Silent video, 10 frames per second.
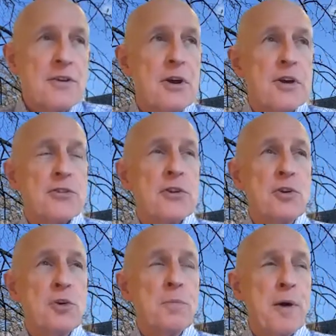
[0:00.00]
Does the
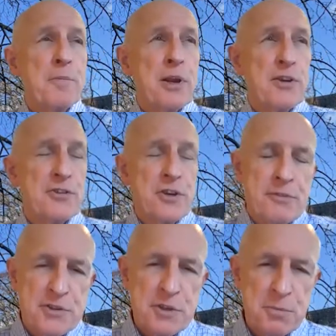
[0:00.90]
new population, if
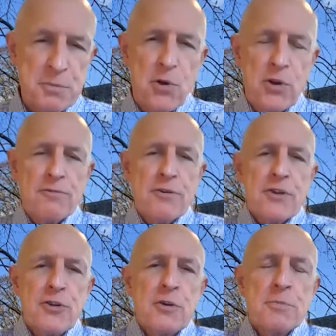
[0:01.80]
it's an employer, for
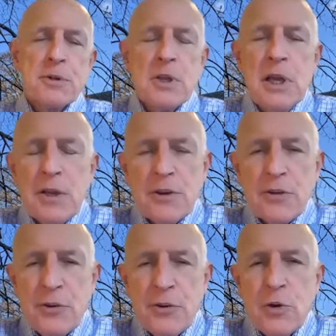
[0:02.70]
example,
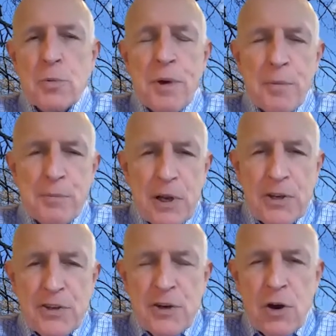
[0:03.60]
does the new
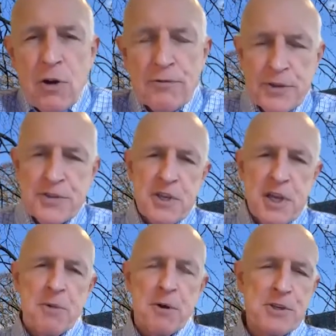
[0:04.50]
population offer the
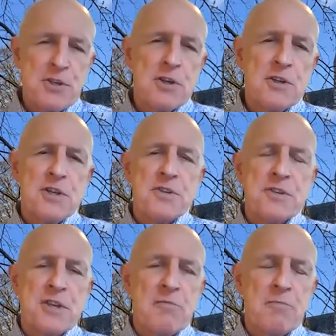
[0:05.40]
same opportunity to
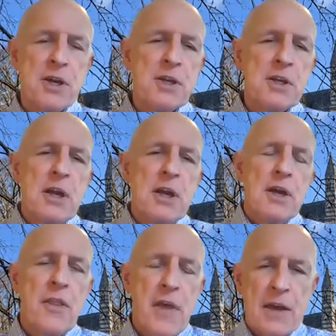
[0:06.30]
save money
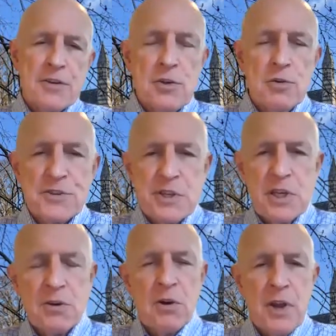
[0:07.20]
that you've
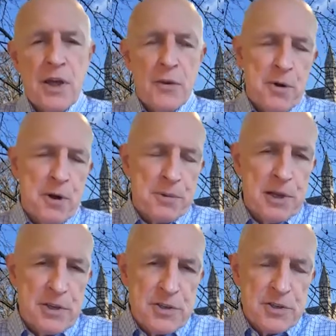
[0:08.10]
seen on other
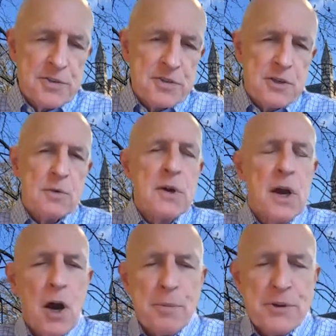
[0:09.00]
populations? So
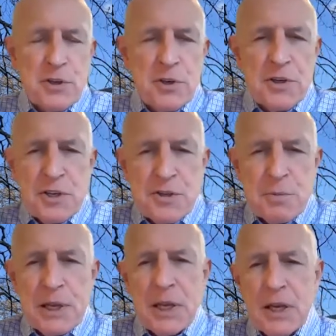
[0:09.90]
opportunity is the
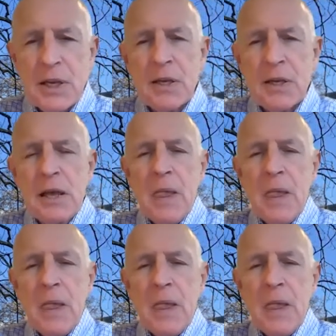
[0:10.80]
beginning.